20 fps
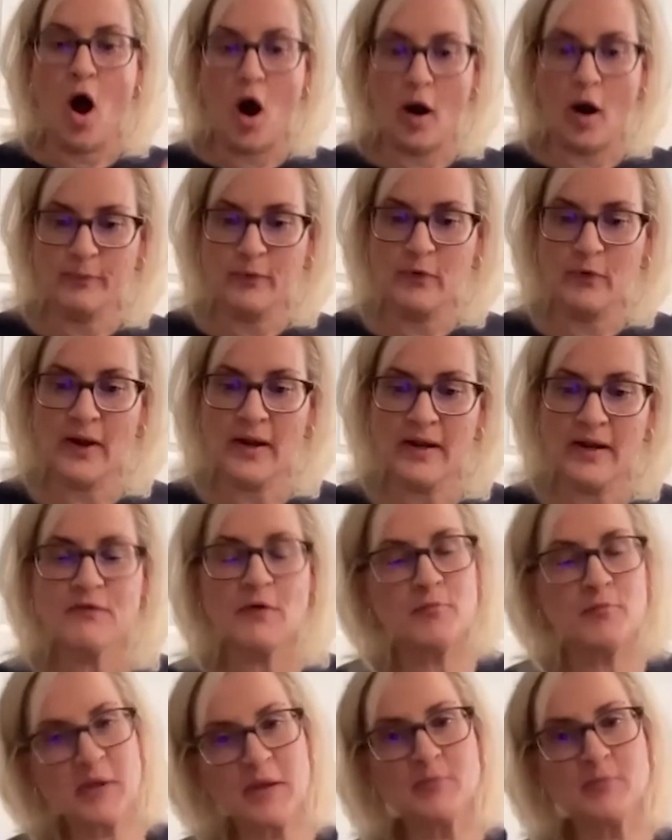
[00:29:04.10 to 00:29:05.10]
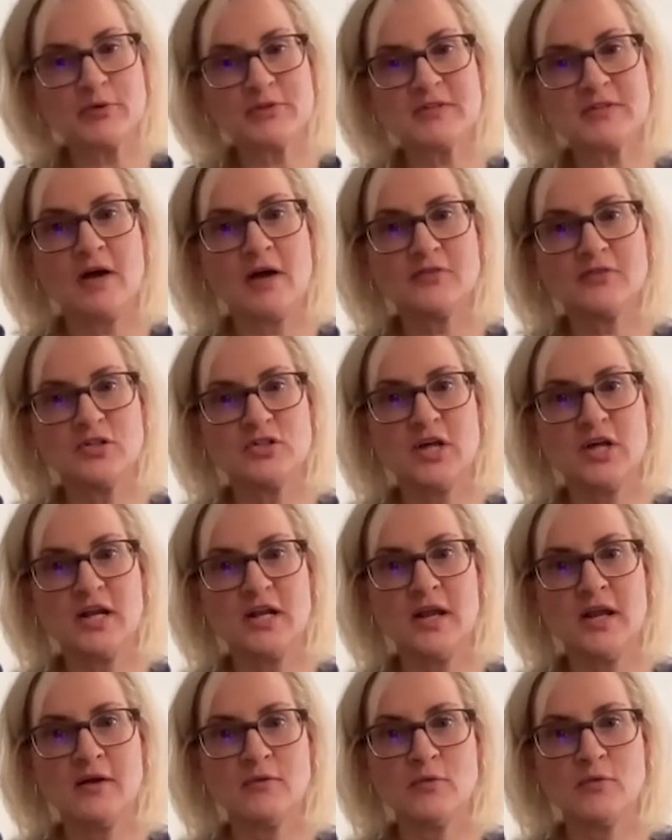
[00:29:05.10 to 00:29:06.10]
upgrade from PeopleSoft and JD
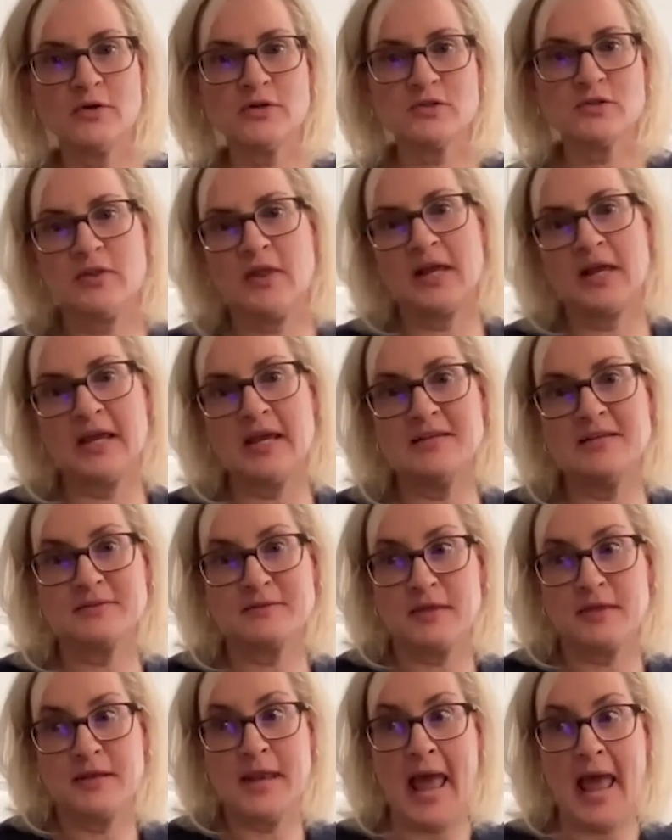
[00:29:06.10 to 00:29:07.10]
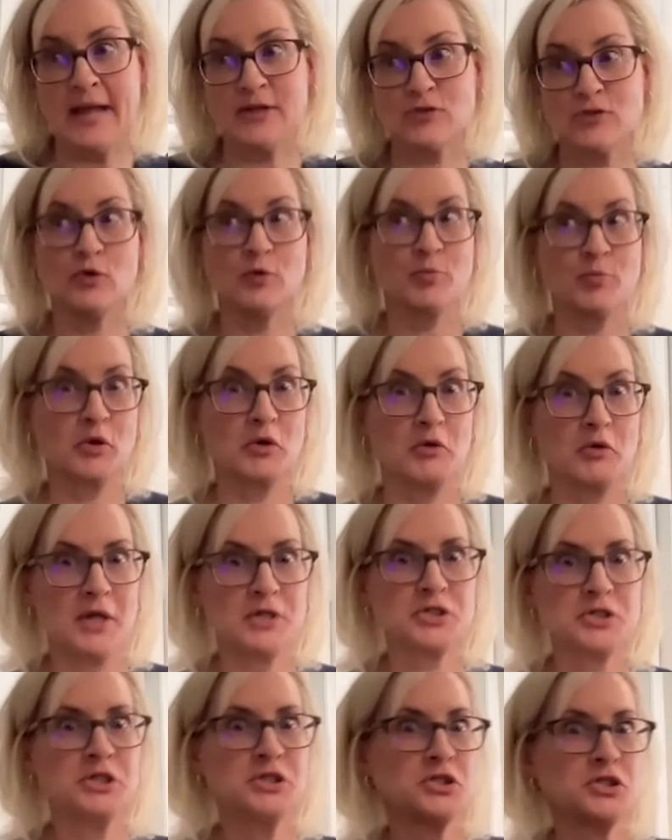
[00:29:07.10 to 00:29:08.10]
Edwards? Like, is the natural
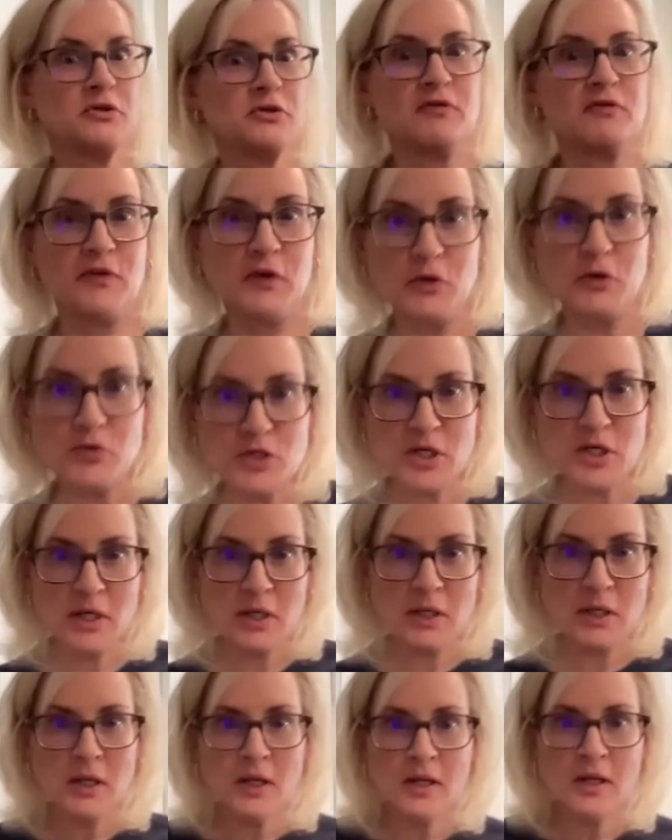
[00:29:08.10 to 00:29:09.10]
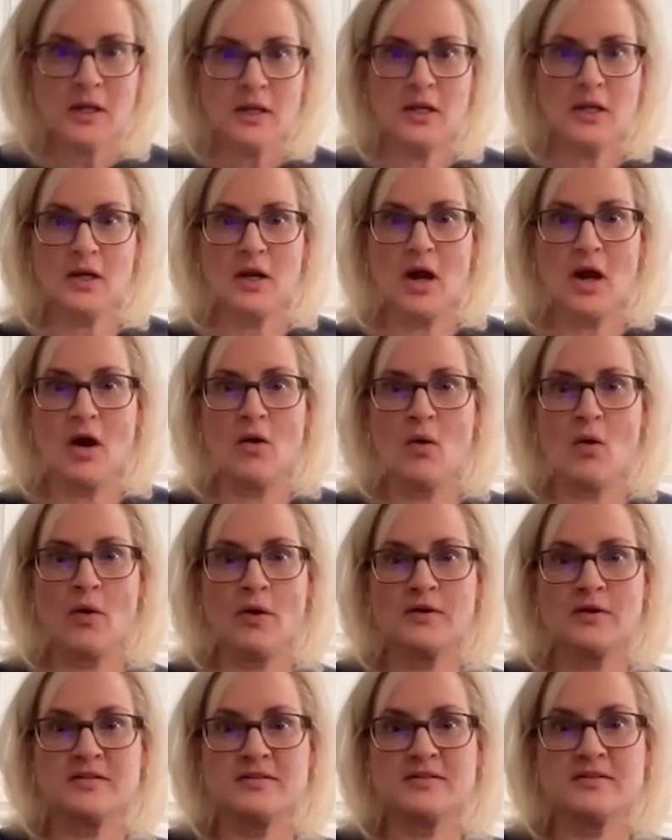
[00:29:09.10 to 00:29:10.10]
progression to the fusion, or
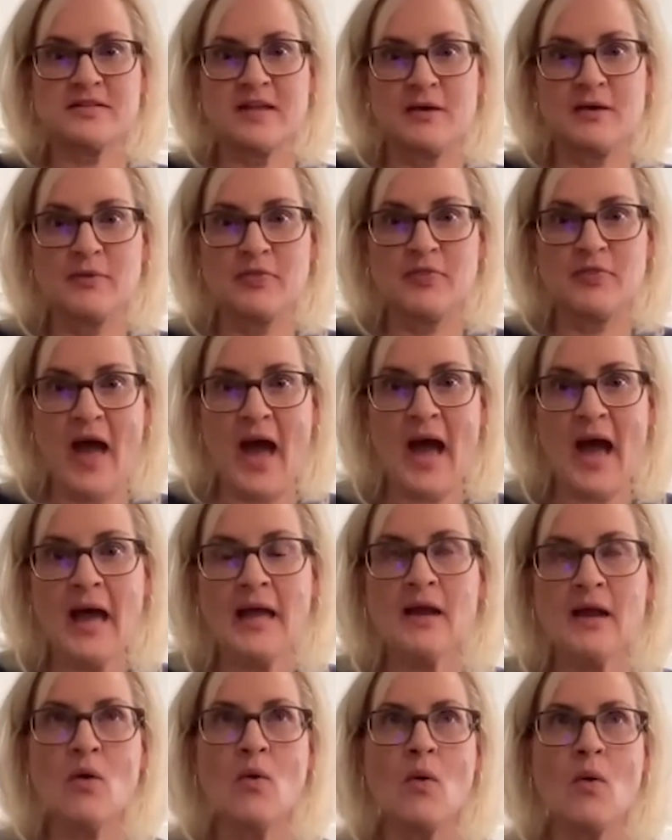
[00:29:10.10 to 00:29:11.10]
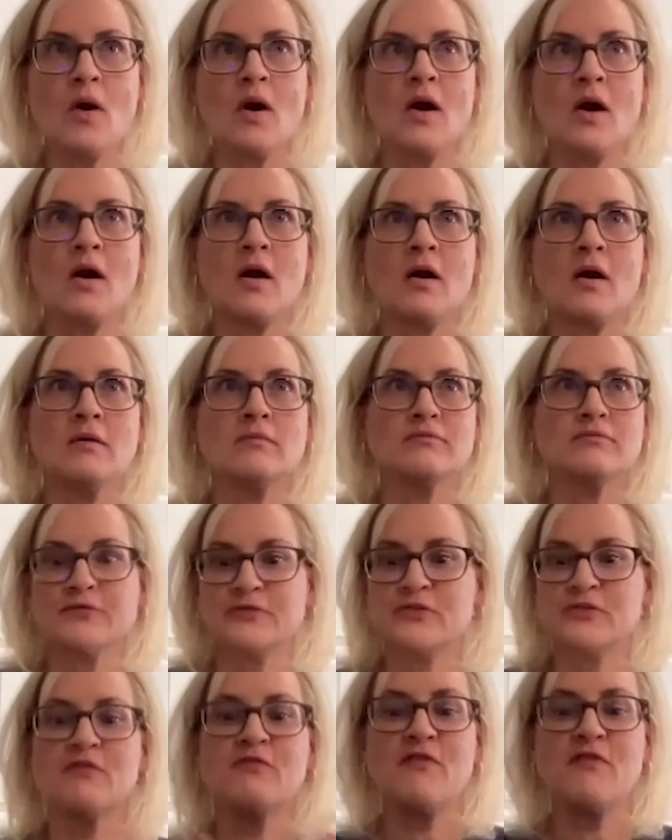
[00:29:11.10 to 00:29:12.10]
to stay with that, or
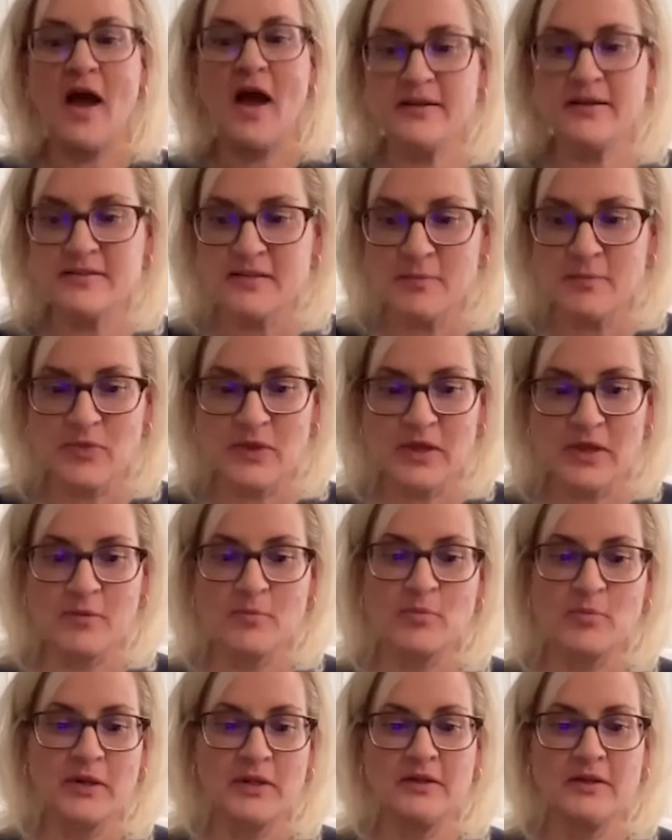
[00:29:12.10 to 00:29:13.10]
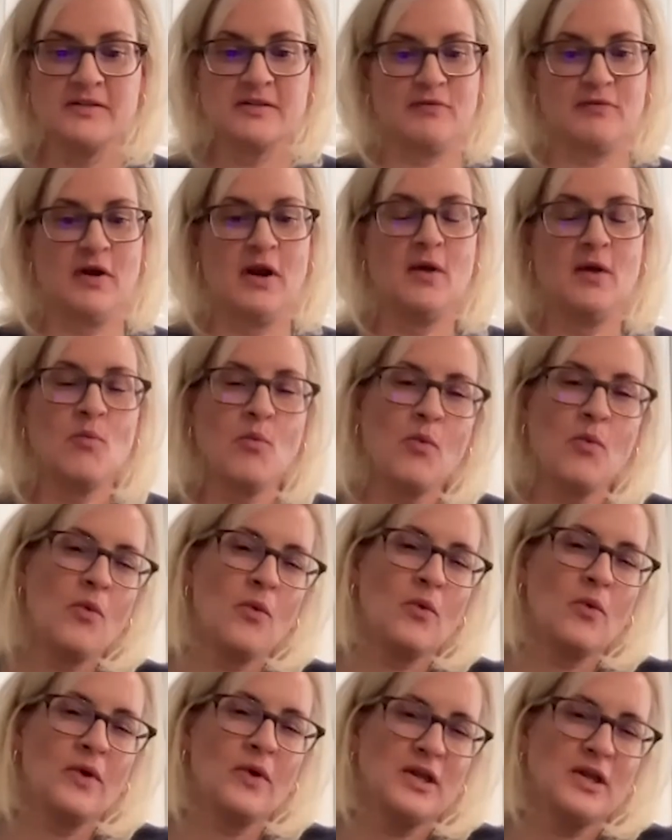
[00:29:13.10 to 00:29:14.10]
to find something completely different? And
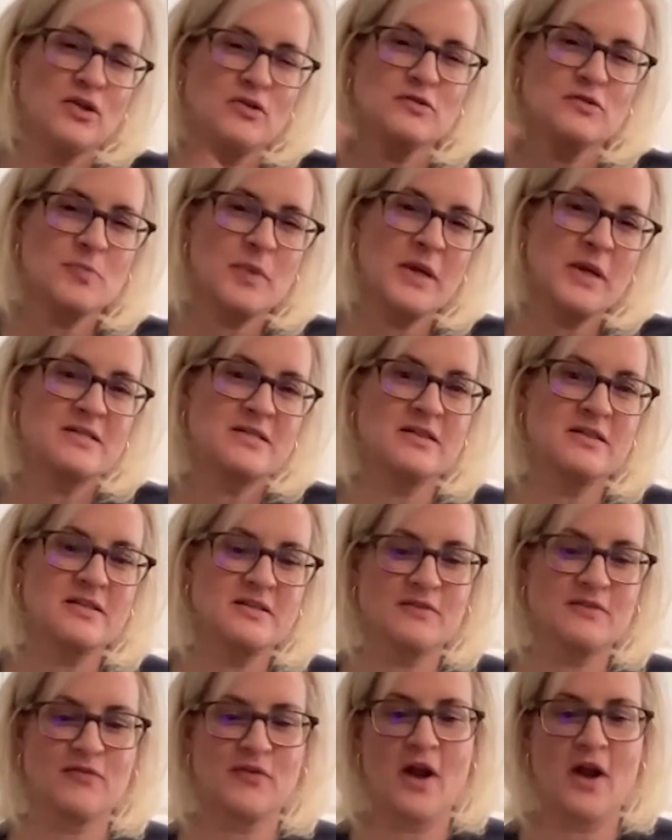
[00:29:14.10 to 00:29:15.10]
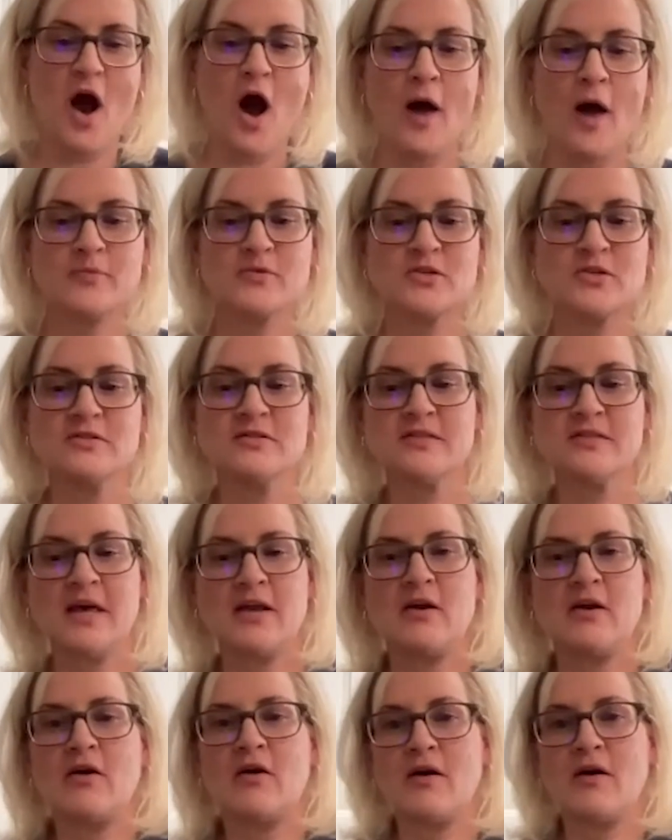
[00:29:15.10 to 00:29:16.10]
can you speak to the different options that
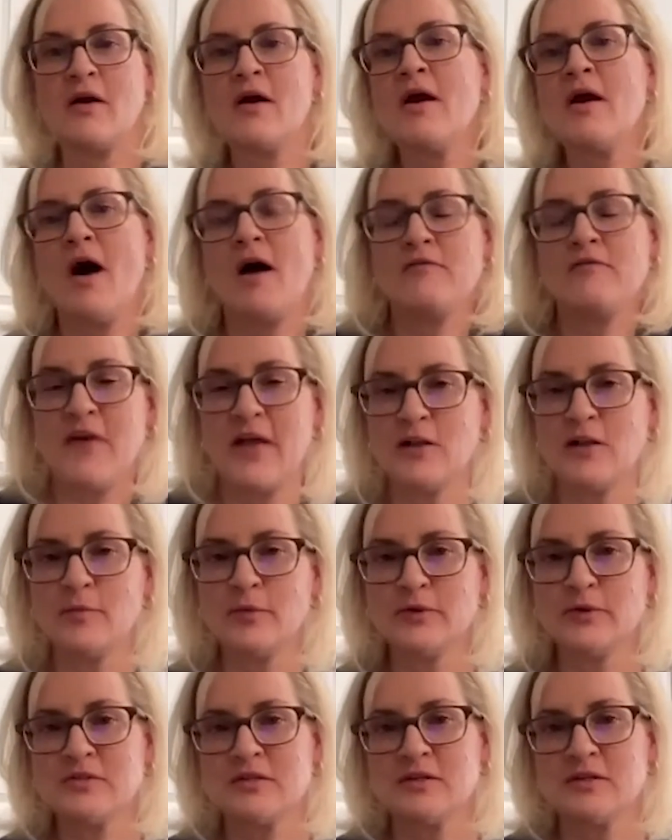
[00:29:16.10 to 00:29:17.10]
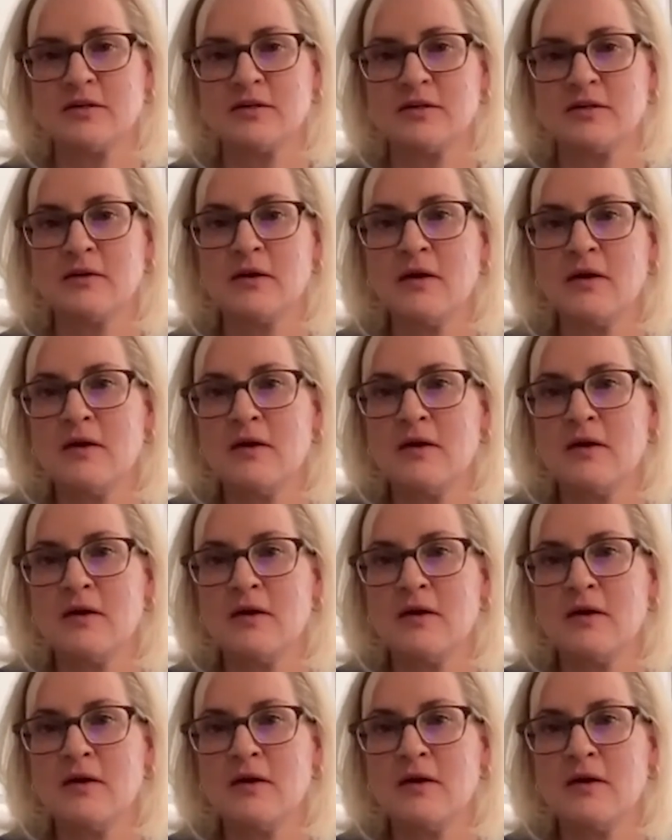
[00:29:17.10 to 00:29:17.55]
are available to